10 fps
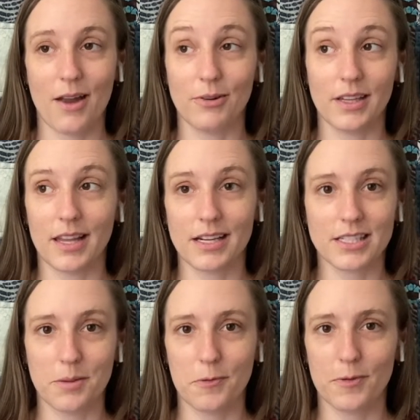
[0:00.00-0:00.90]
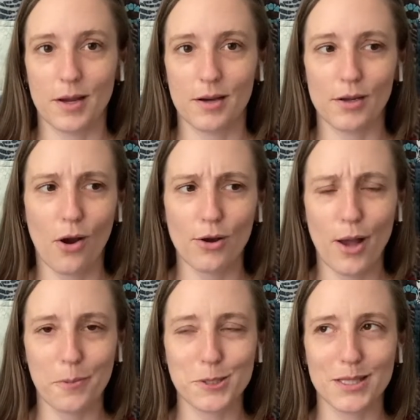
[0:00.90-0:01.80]
really liked some of their yarn
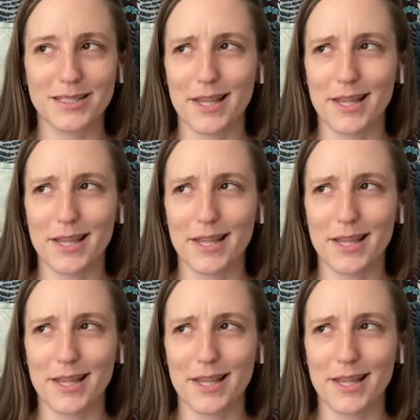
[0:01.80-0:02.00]
options.